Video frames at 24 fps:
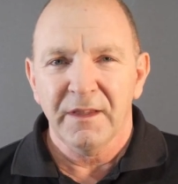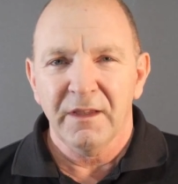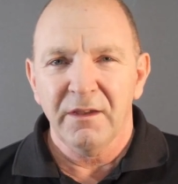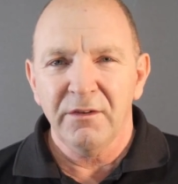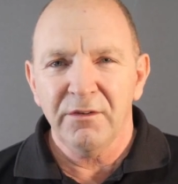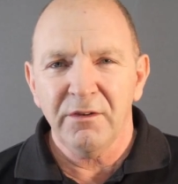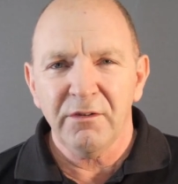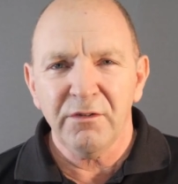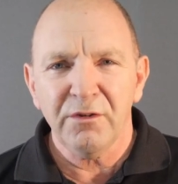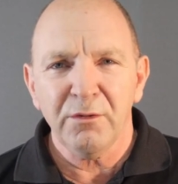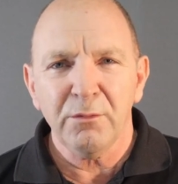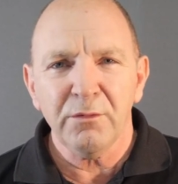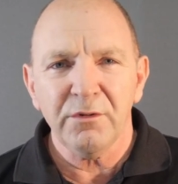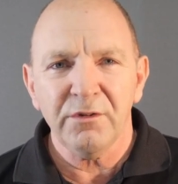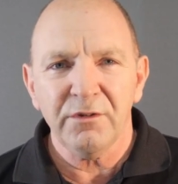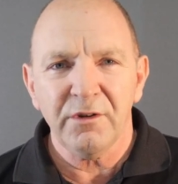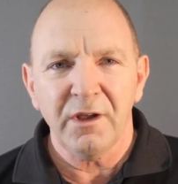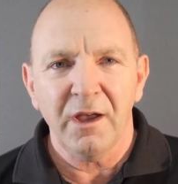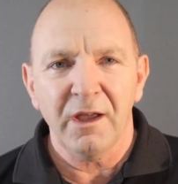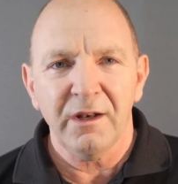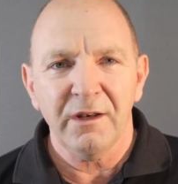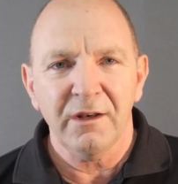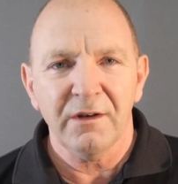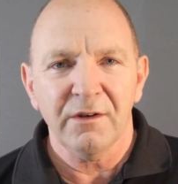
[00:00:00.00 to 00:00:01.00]
Is this all
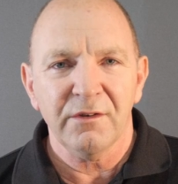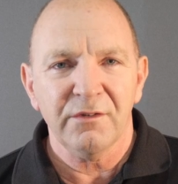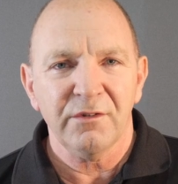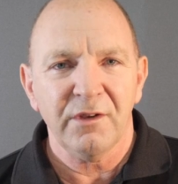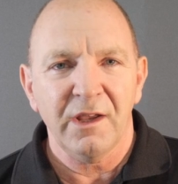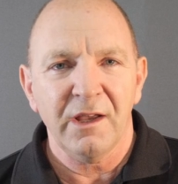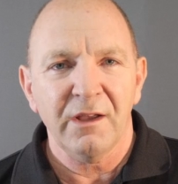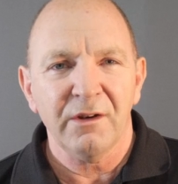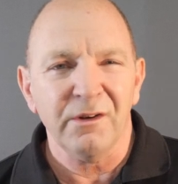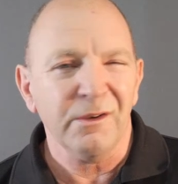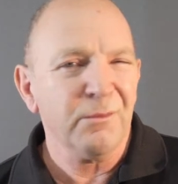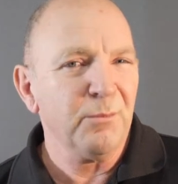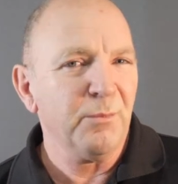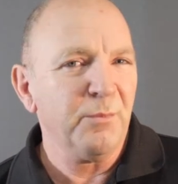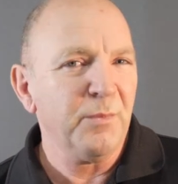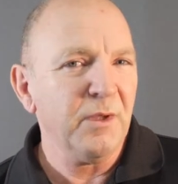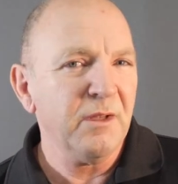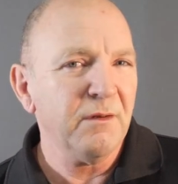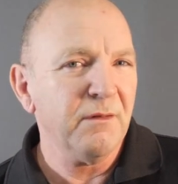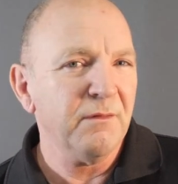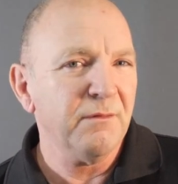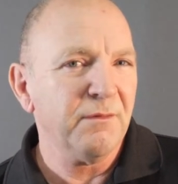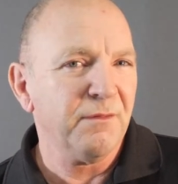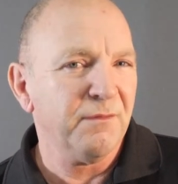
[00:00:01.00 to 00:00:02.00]
starting to sound a
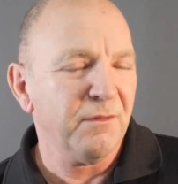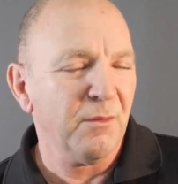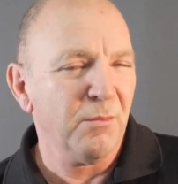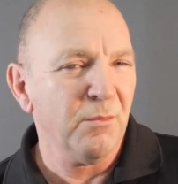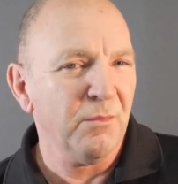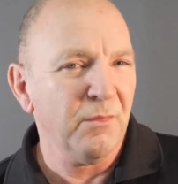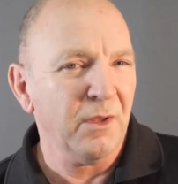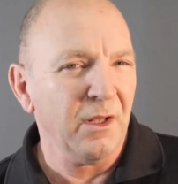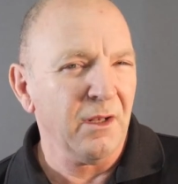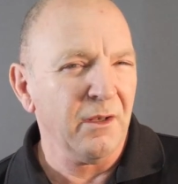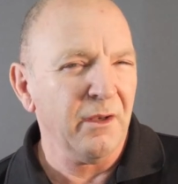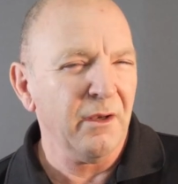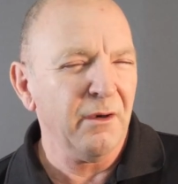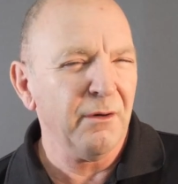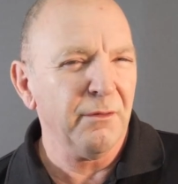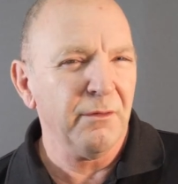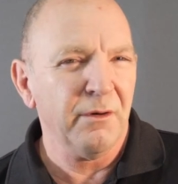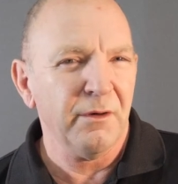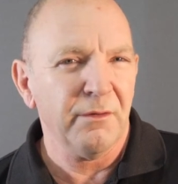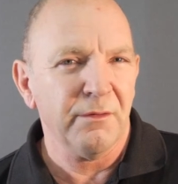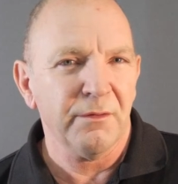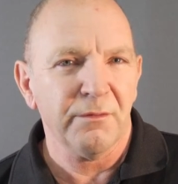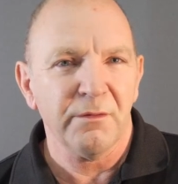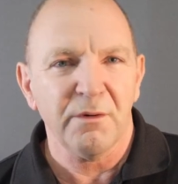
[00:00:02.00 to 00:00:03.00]
bit familiar
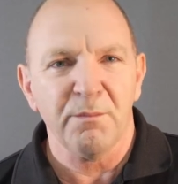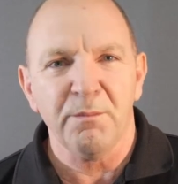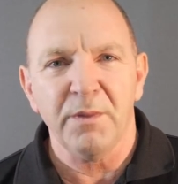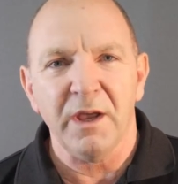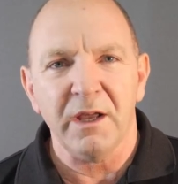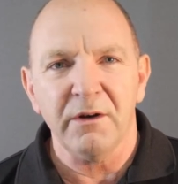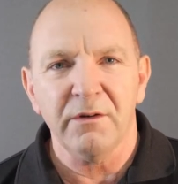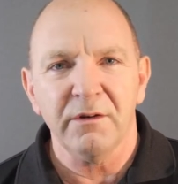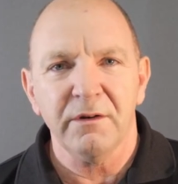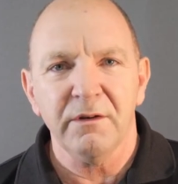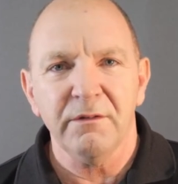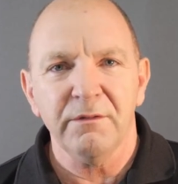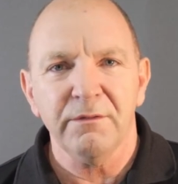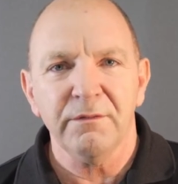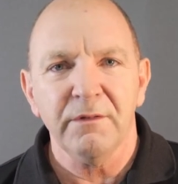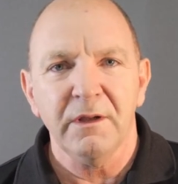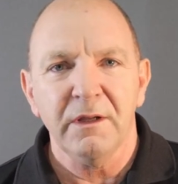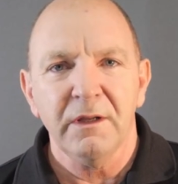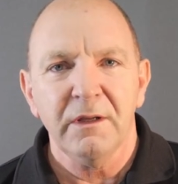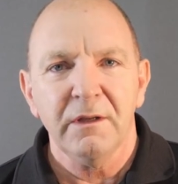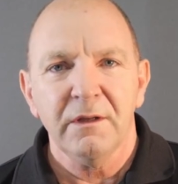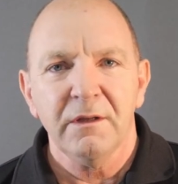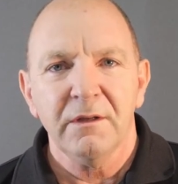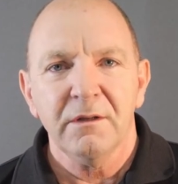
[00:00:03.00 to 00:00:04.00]
and repetitive?
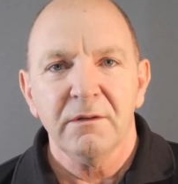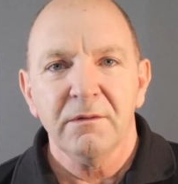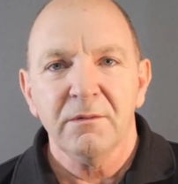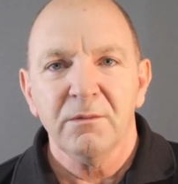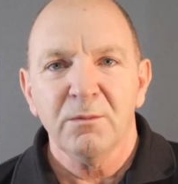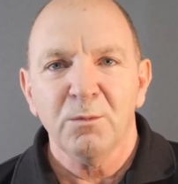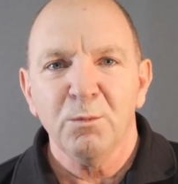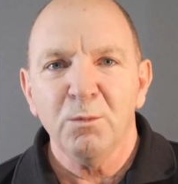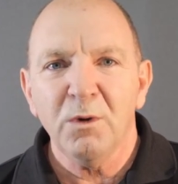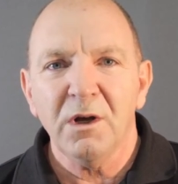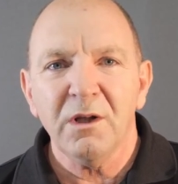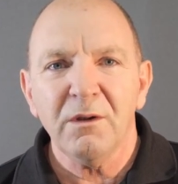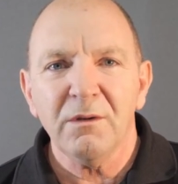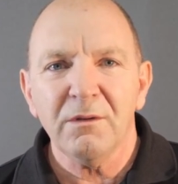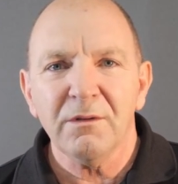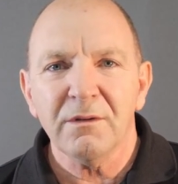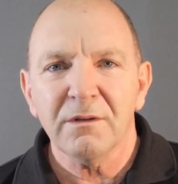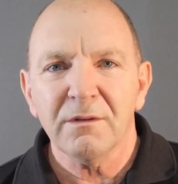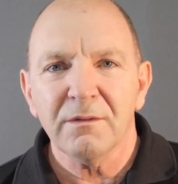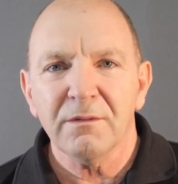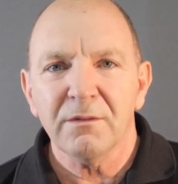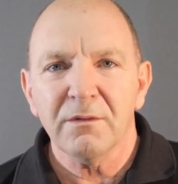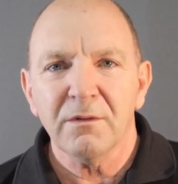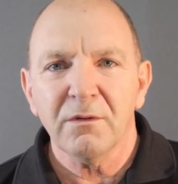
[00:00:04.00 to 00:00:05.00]
Well,
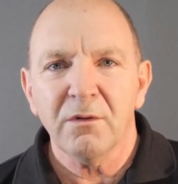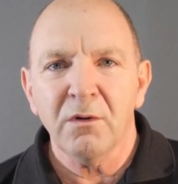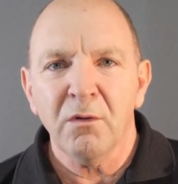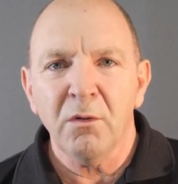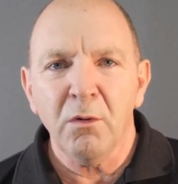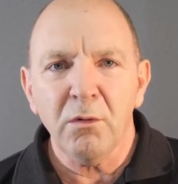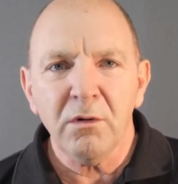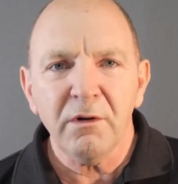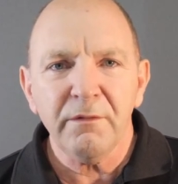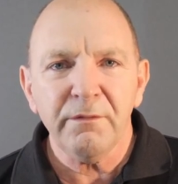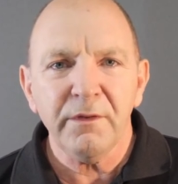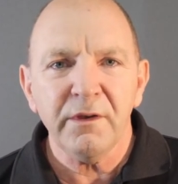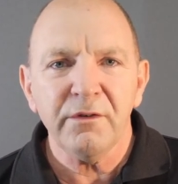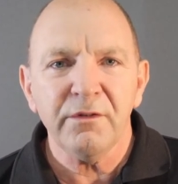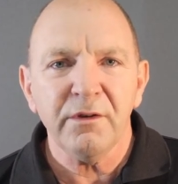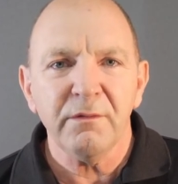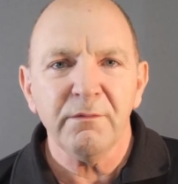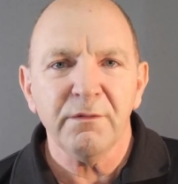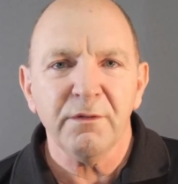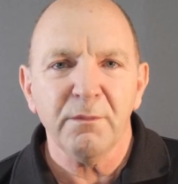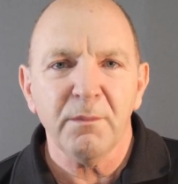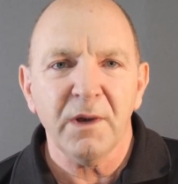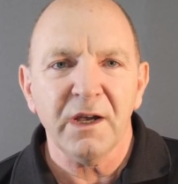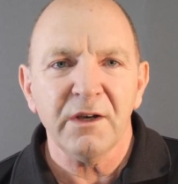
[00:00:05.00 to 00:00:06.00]
all of this
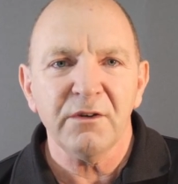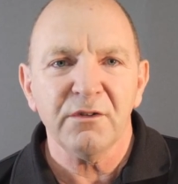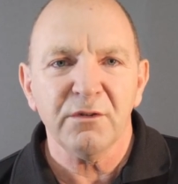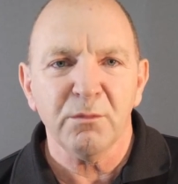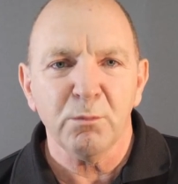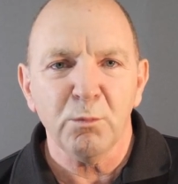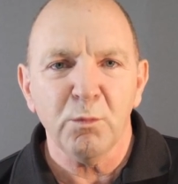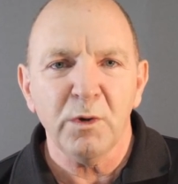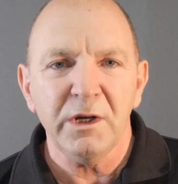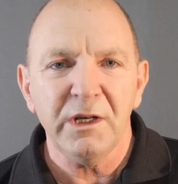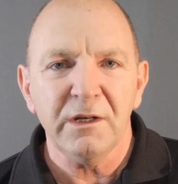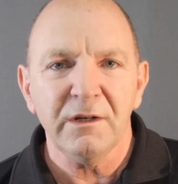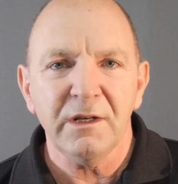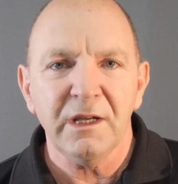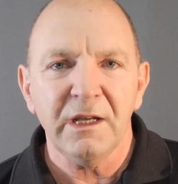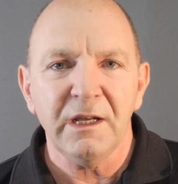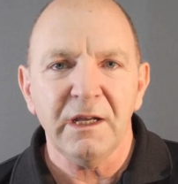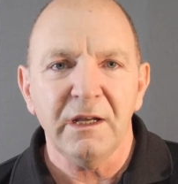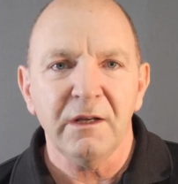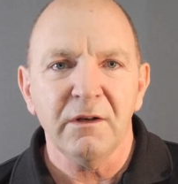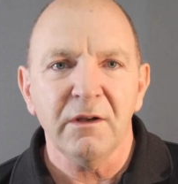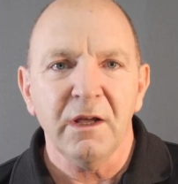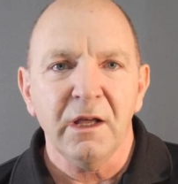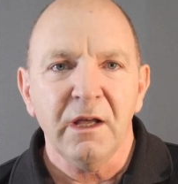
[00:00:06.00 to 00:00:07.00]
information we
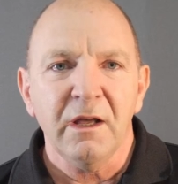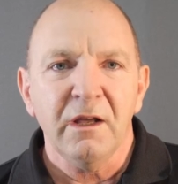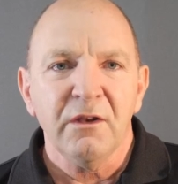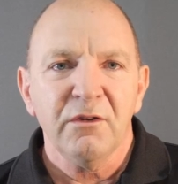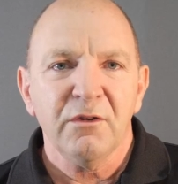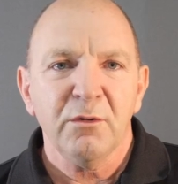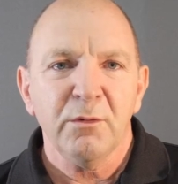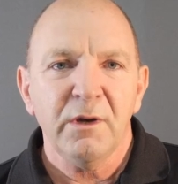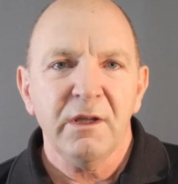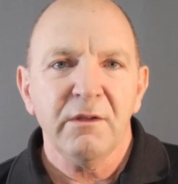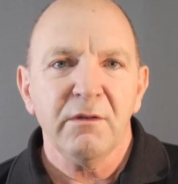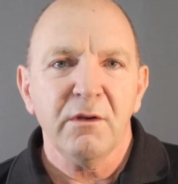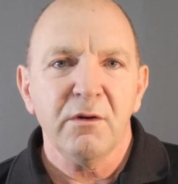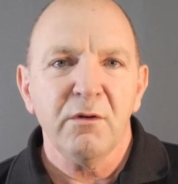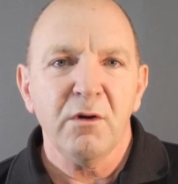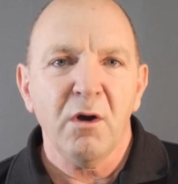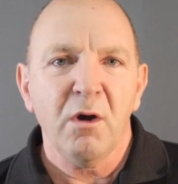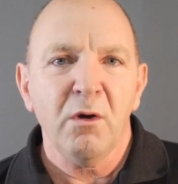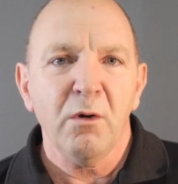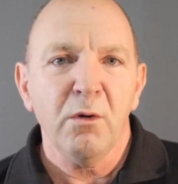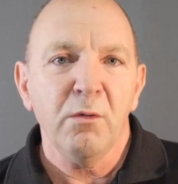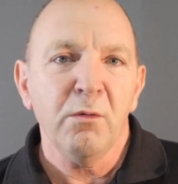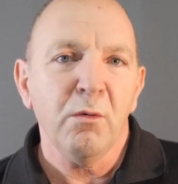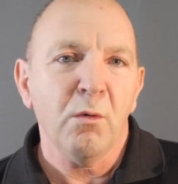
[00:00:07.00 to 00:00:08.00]
need to either
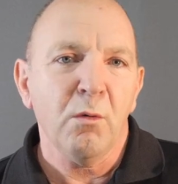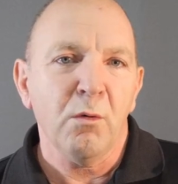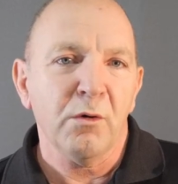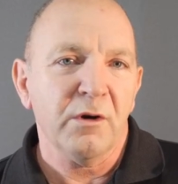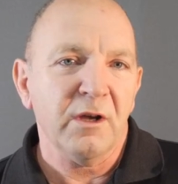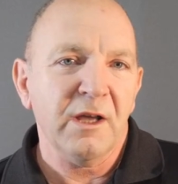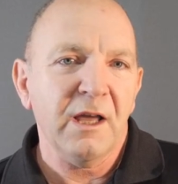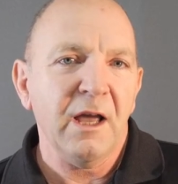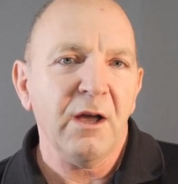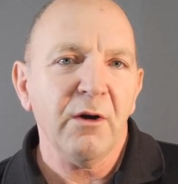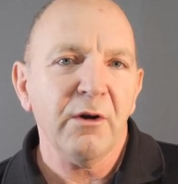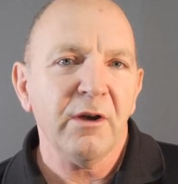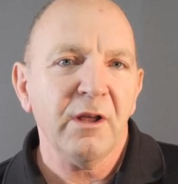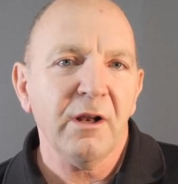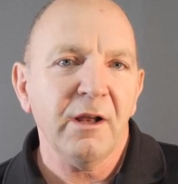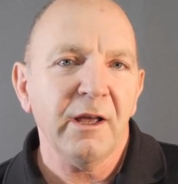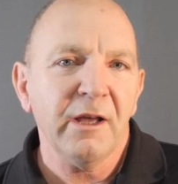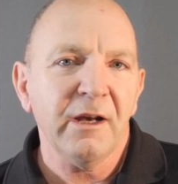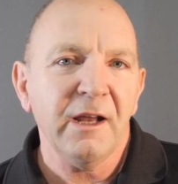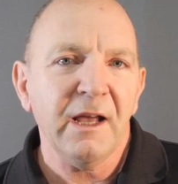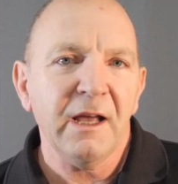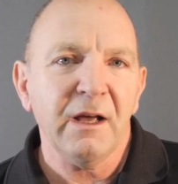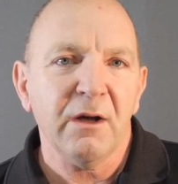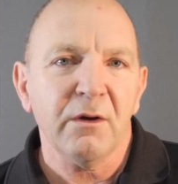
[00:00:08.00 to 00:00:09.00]
know or to
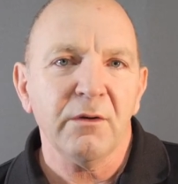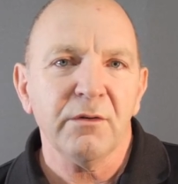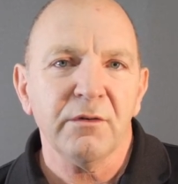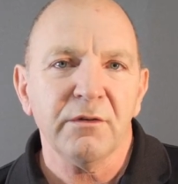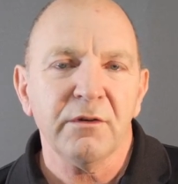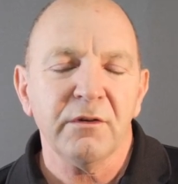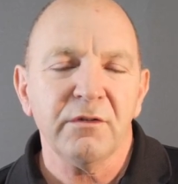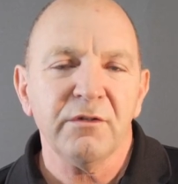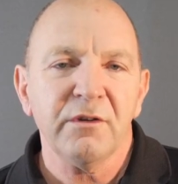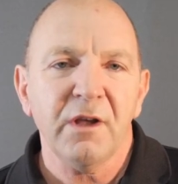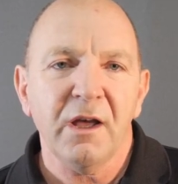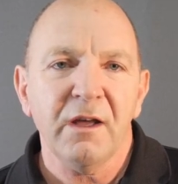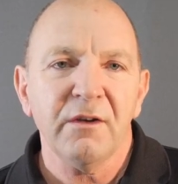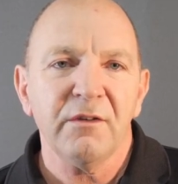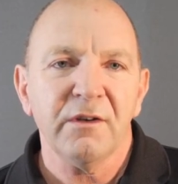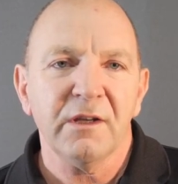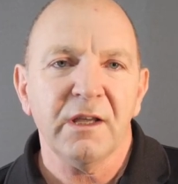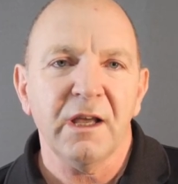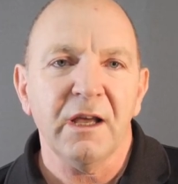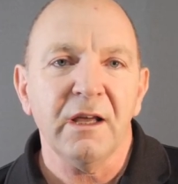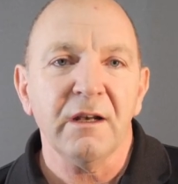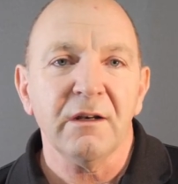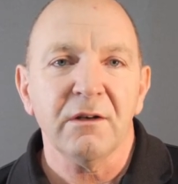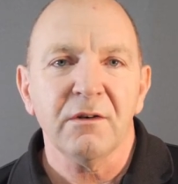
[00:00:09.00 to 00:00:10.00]
calculate out to start to
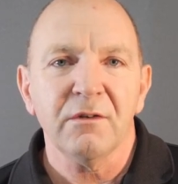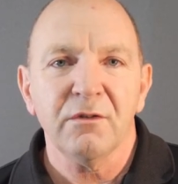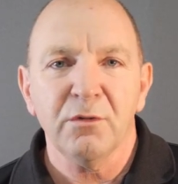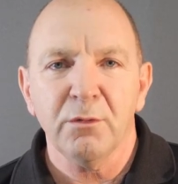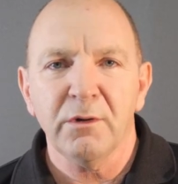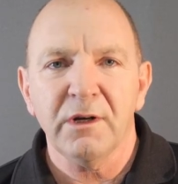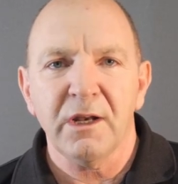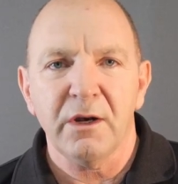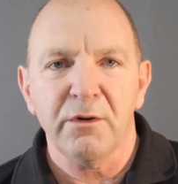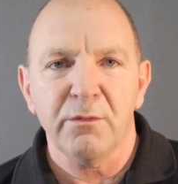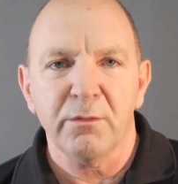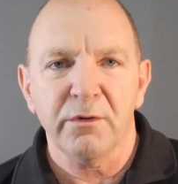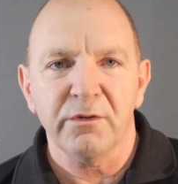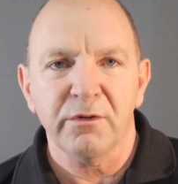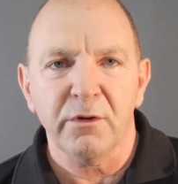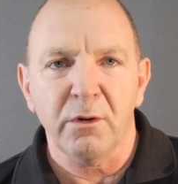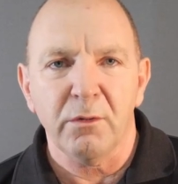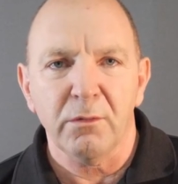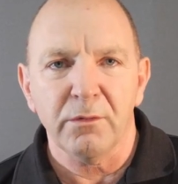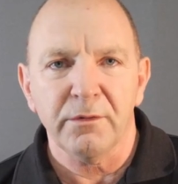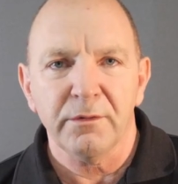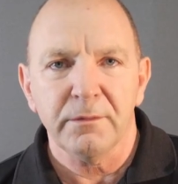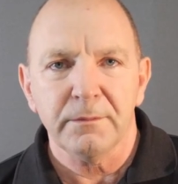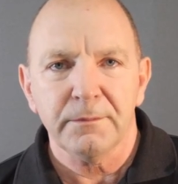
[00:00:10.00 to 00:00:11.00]
get to an end
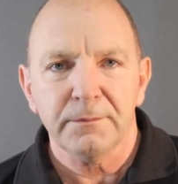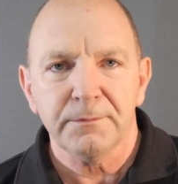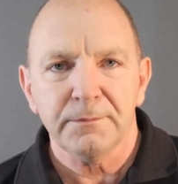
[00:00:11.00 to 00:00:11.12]
result.